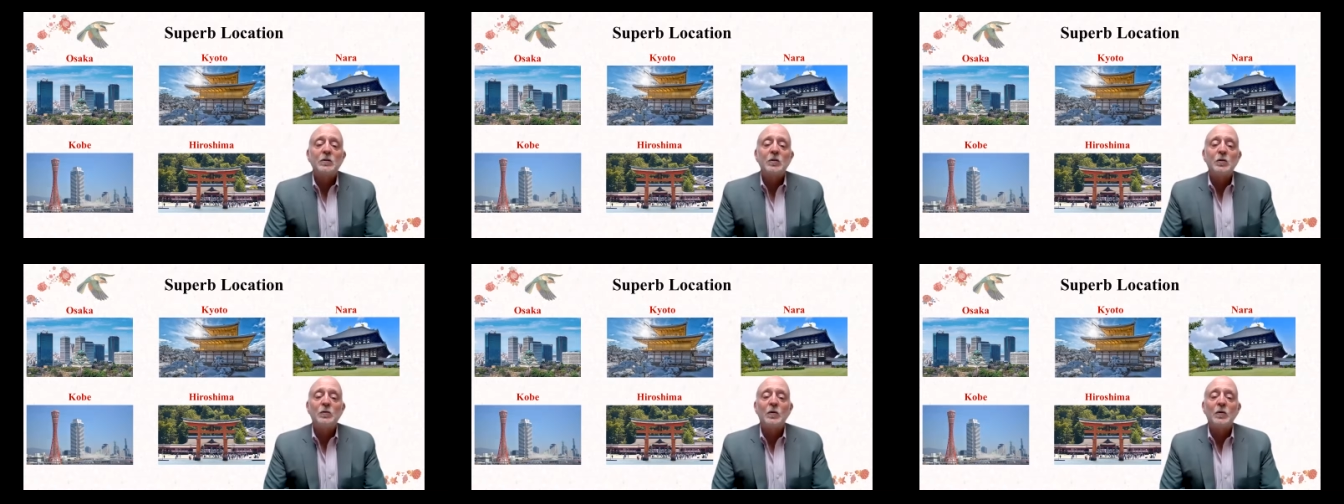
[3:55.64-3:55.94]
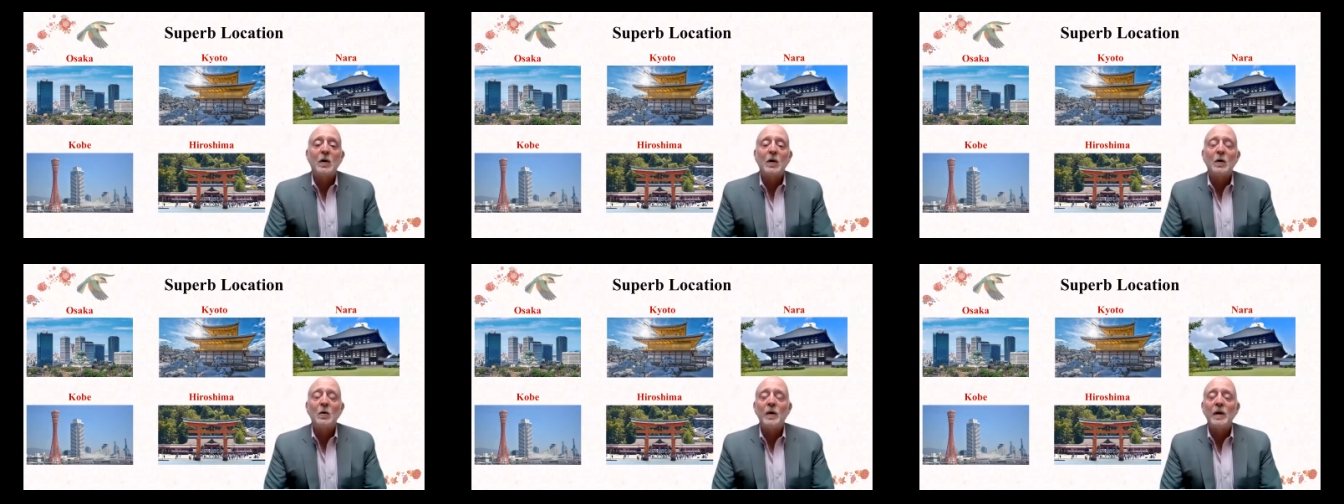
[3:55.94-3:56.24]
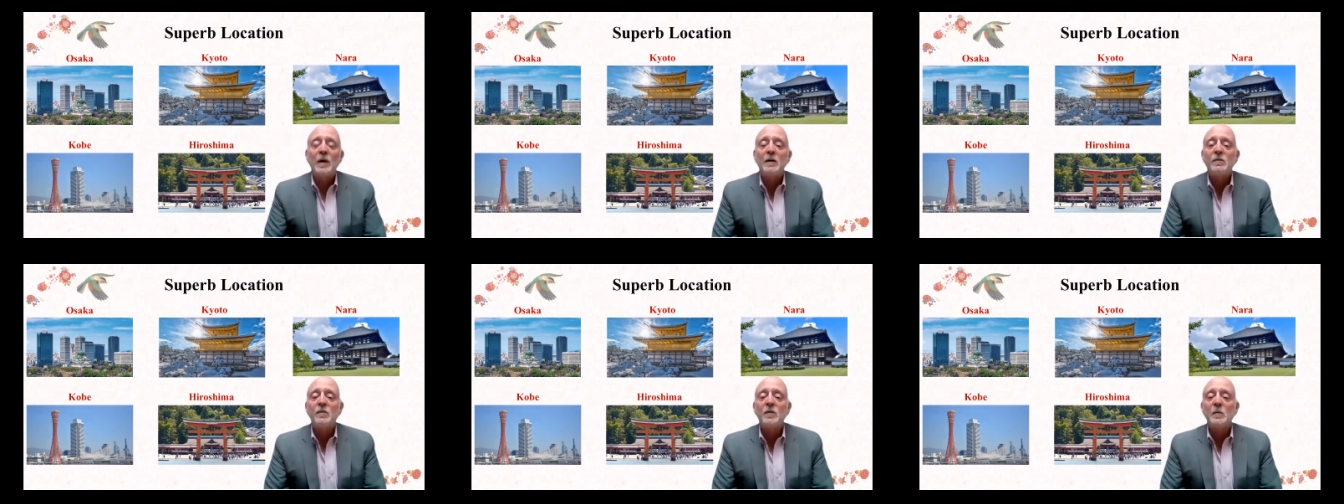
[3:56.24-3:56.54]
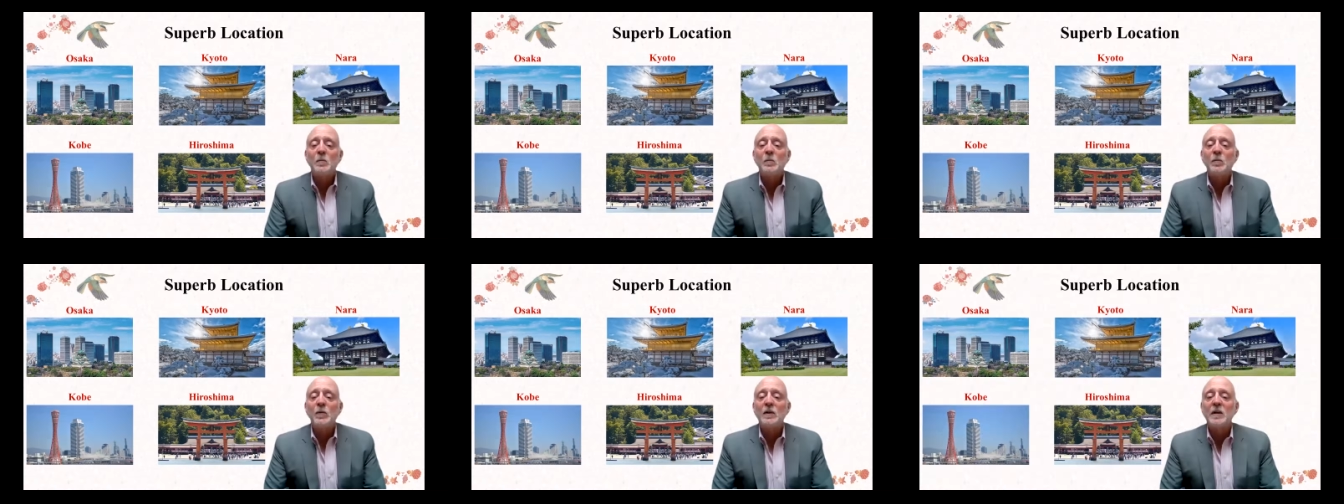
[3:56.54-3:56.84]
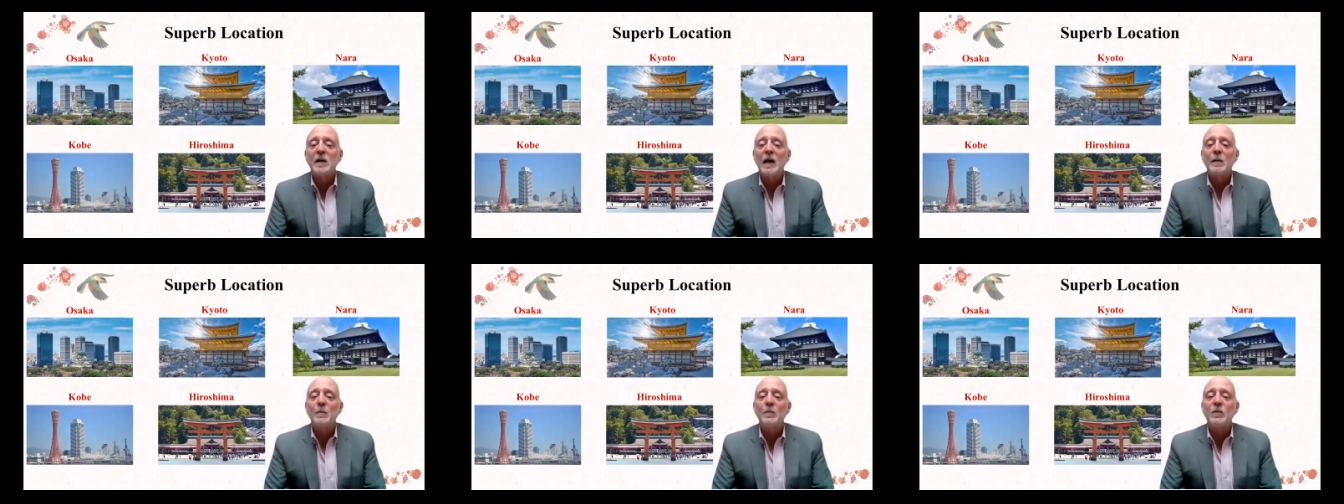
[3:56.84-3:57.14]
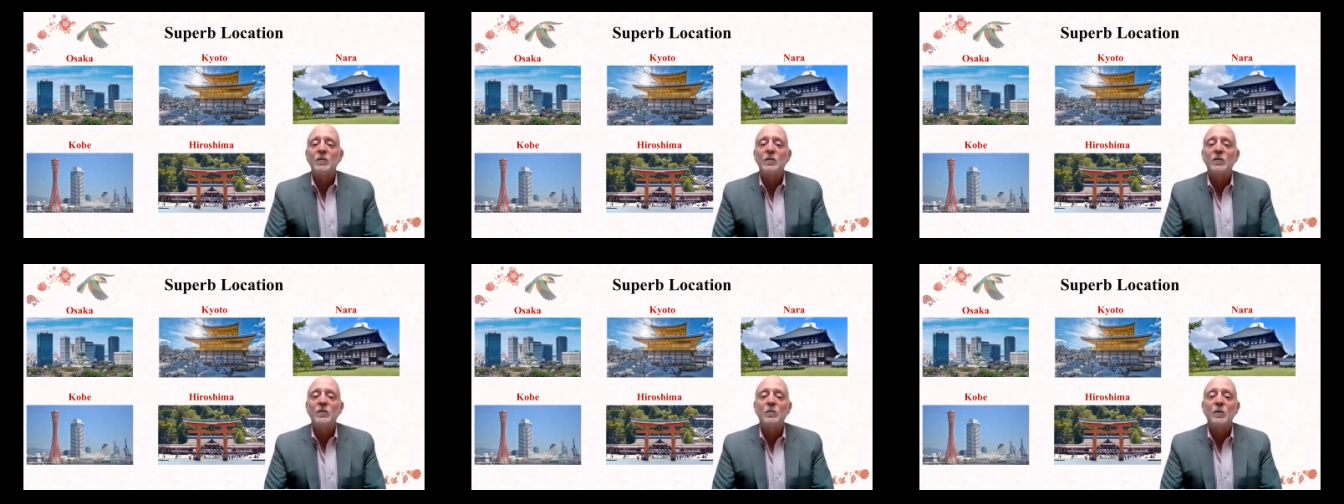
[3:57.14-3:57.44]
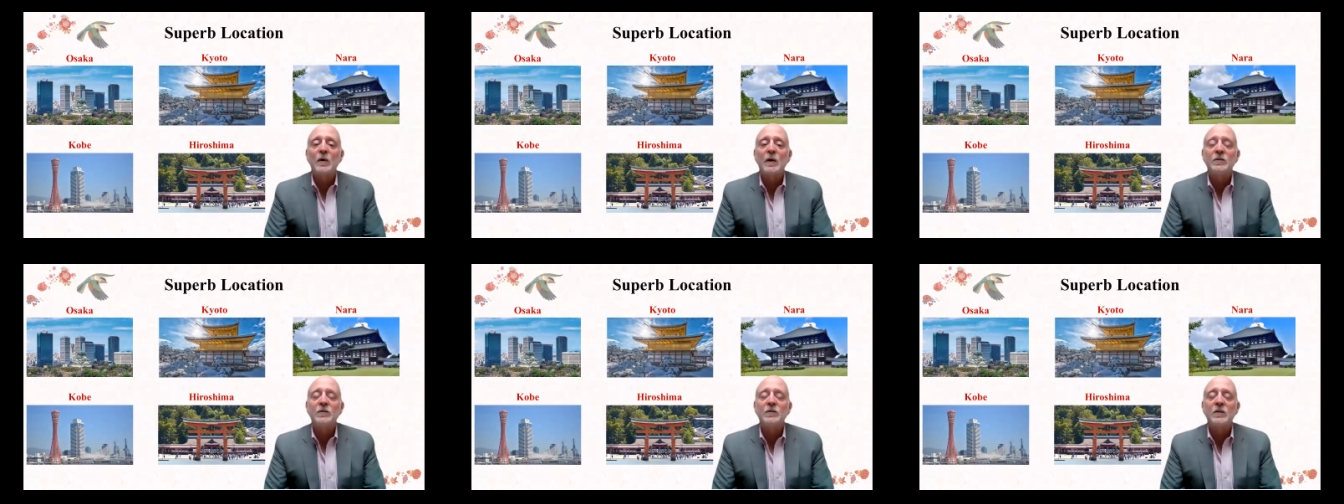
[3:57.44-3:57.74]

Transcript: not too far away from the campus as well.